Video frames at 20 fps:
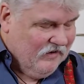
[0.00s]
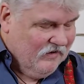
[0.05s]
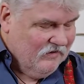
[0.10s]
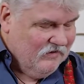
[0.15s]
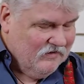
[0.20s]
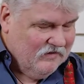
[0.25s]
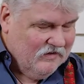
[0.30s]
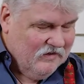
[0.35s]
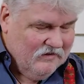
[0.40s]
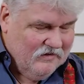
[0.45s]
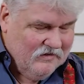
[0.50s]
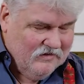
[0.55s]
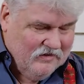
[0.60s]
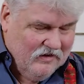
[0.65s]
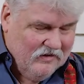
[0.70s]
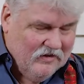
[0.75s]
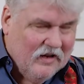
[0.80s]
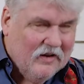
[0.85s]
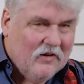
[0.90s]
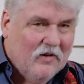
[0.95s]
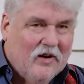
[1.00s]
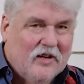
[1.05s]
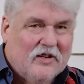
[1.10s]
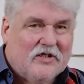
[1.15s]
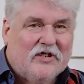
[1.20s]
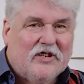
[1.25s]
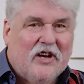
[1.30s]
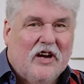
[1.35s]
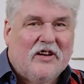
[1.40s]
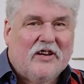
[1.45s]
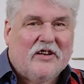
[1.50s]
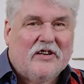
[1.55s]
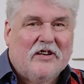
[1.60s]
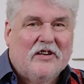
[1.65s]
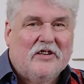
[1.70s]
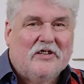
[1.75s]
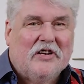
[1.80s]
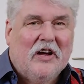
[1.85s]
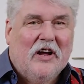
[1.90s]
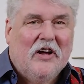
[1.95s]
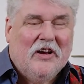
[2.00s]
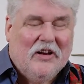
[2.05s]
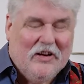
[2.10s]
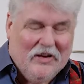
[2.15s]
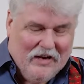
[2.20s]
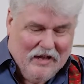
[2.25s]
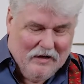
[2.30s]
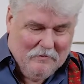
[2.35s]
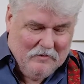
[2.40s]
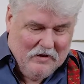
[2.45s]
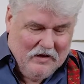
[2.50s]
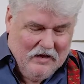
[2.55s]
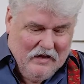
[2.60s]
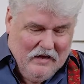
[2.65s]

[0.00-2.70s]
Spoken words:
Don't get all excited and turn it up.